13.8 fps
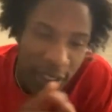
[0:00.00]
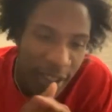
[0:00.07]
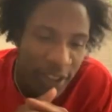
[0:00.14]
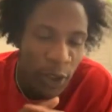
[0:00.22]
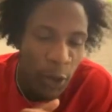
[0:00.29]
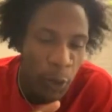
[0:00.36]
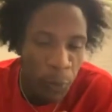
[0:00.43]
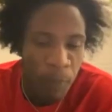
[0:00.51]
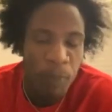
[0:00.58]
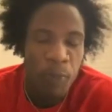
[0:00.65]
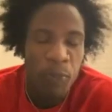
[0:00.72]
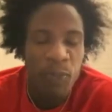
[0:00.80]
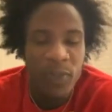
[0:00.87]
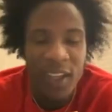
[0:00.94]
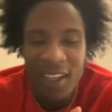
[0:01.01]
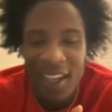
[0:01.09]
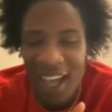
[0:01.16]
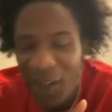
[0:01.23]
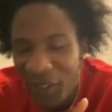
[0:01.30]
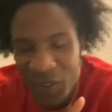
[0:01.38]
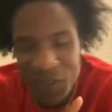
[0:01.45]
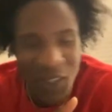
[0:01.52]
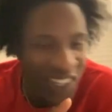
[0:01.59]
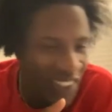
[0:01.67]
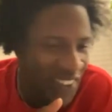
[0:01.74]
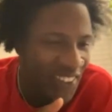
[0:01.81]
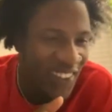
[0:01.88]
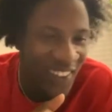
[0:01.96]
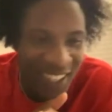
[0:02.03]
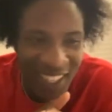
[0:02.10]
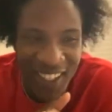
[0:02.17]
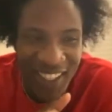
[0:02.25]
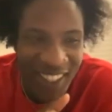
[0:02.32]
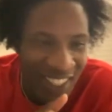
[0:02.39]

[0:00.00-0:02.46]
So I was walking around